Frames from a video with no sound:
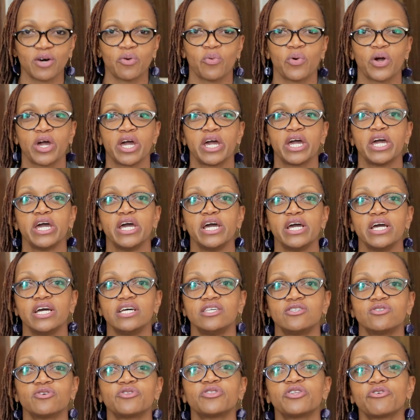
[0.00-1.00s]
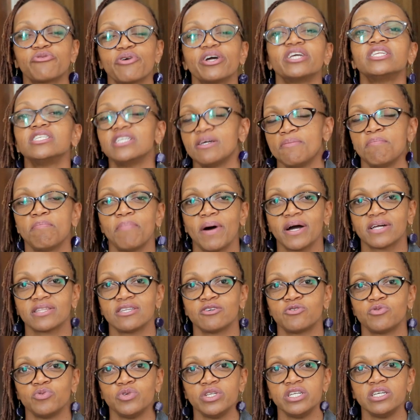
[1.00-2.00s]
away is not the right impact
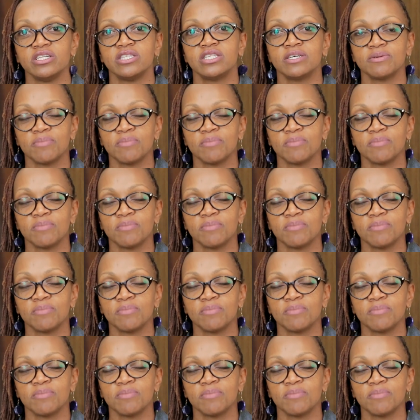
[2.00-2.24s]
that we need.